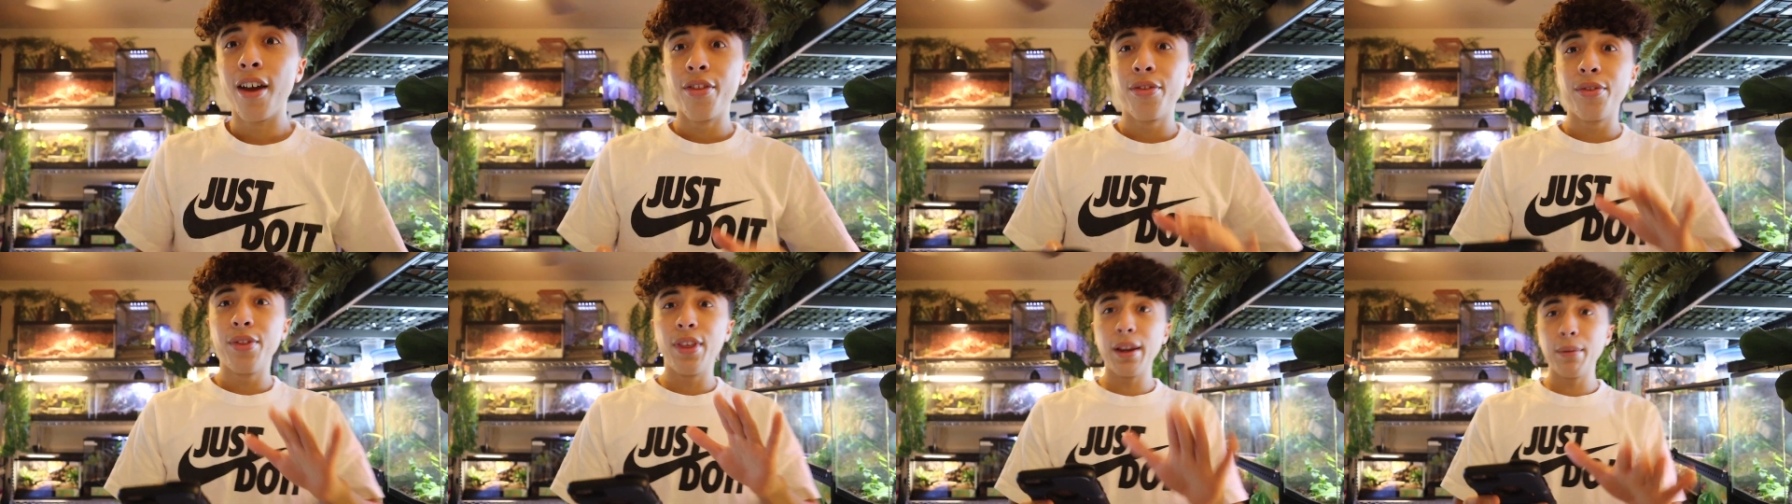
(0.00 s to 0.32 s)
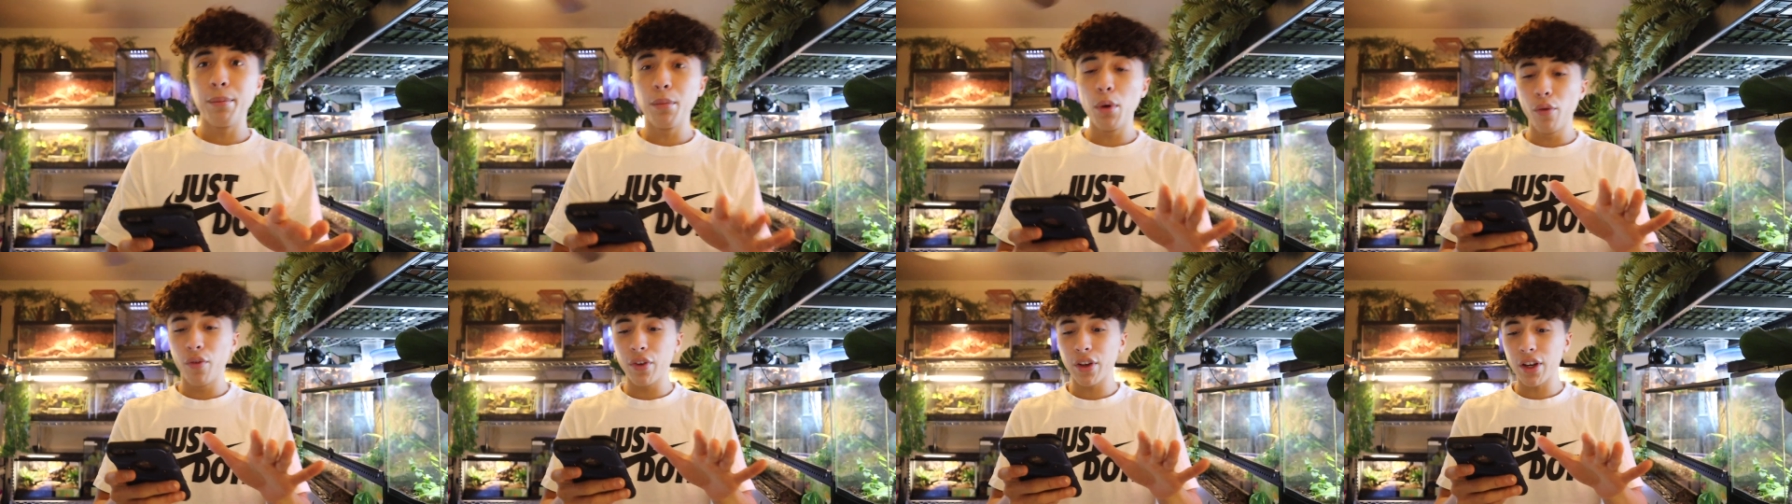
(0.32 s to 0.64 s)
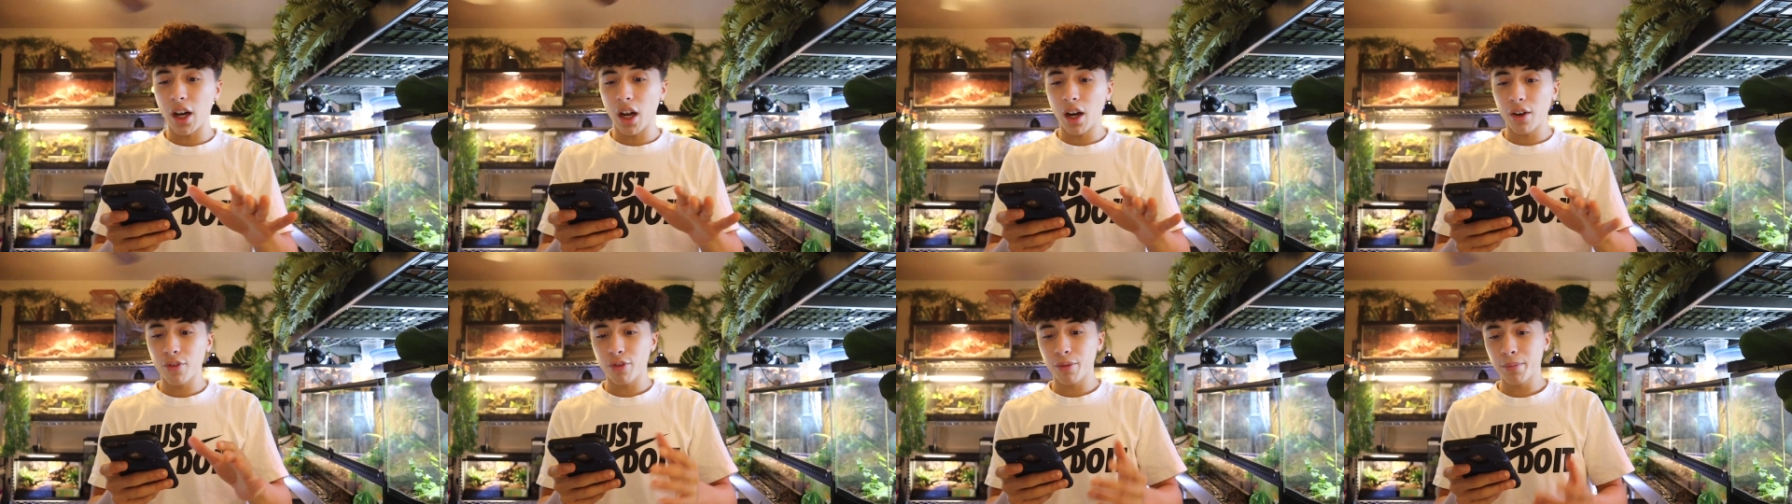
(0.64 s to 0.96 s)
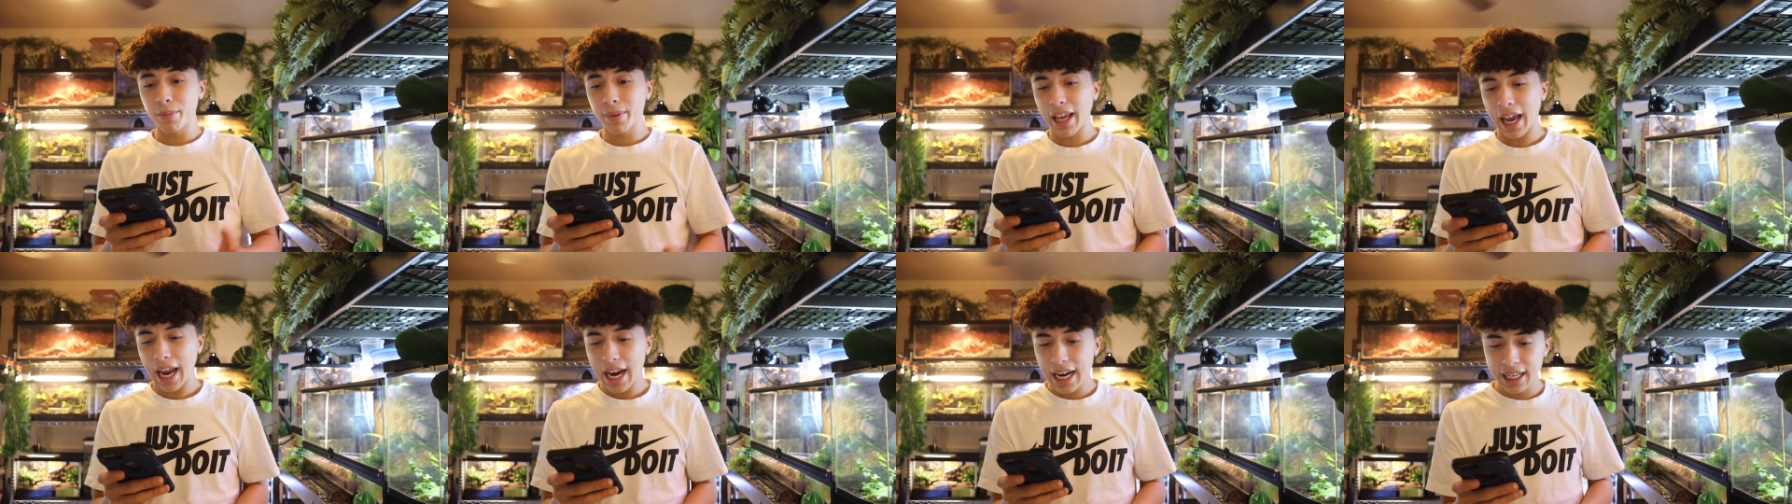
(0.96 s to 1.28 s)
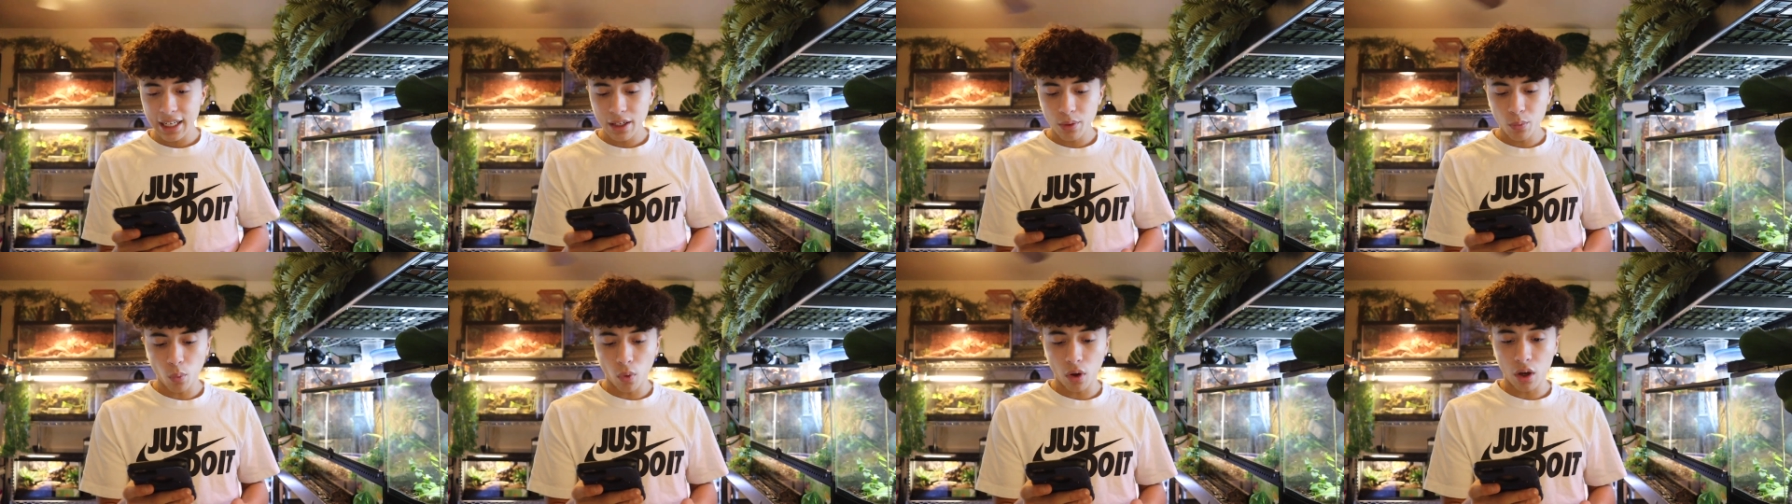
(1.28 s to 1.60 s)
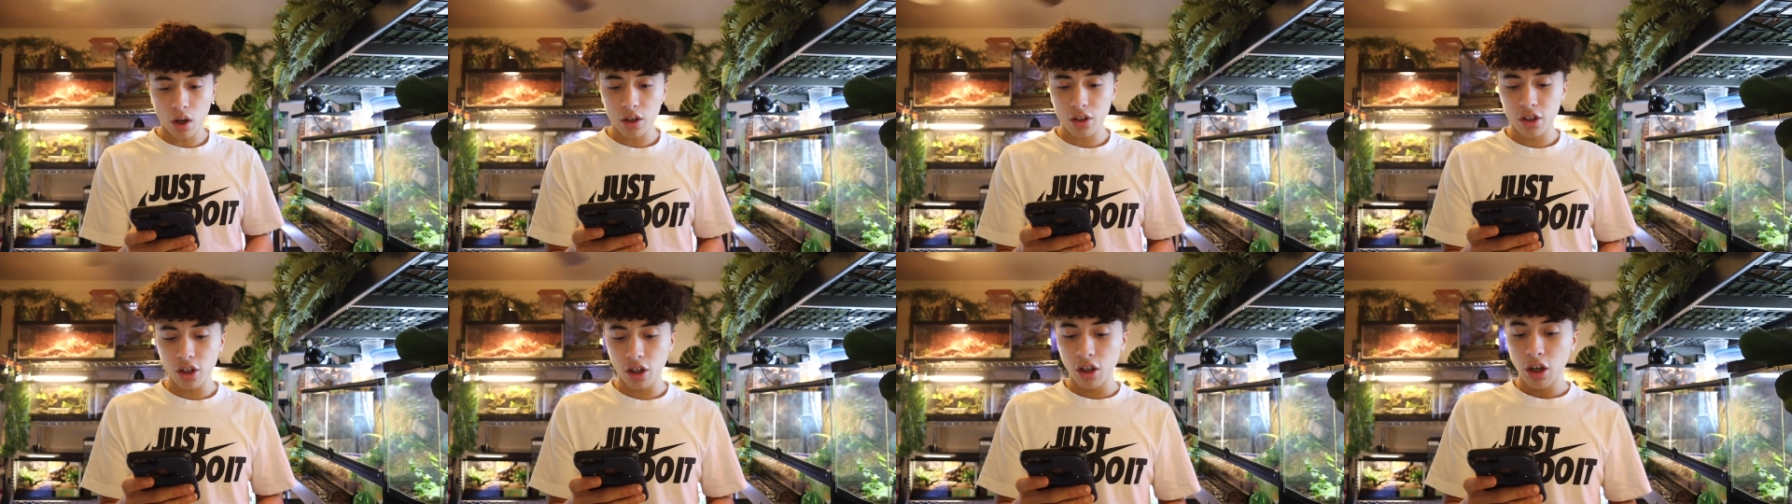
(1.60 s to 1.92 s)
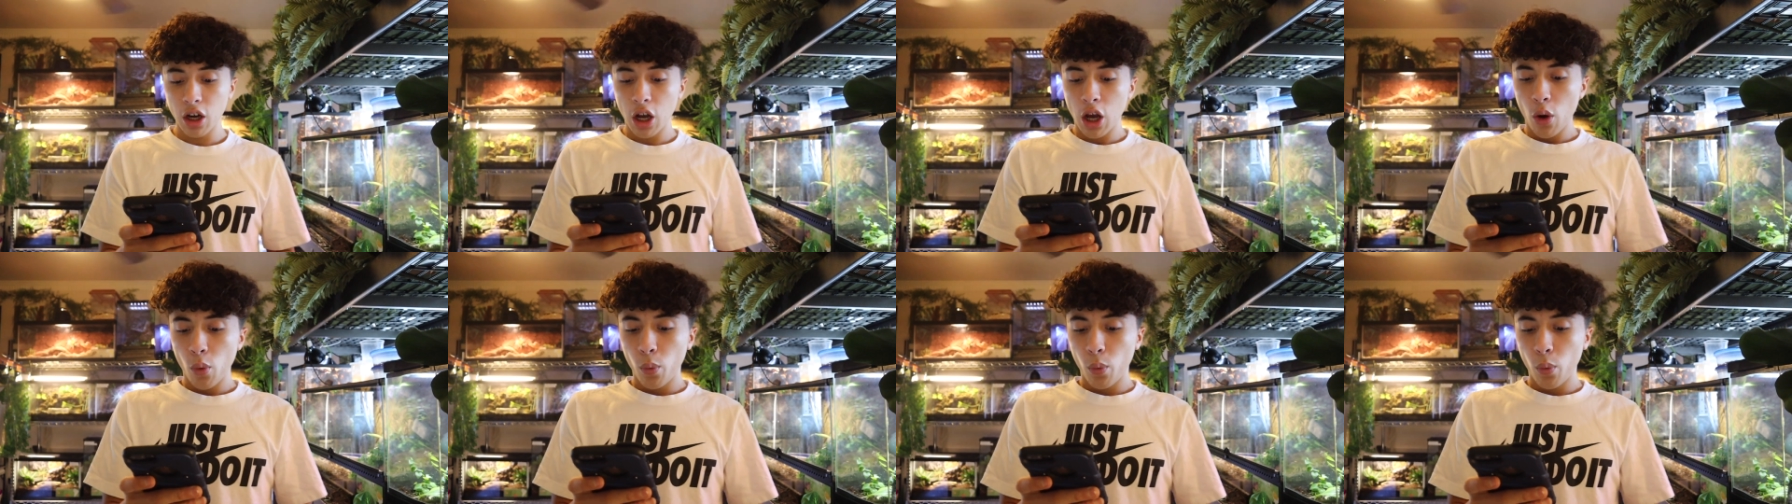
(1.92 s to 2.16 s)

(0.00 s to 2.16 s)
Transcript: Then moving on from Caden Walker,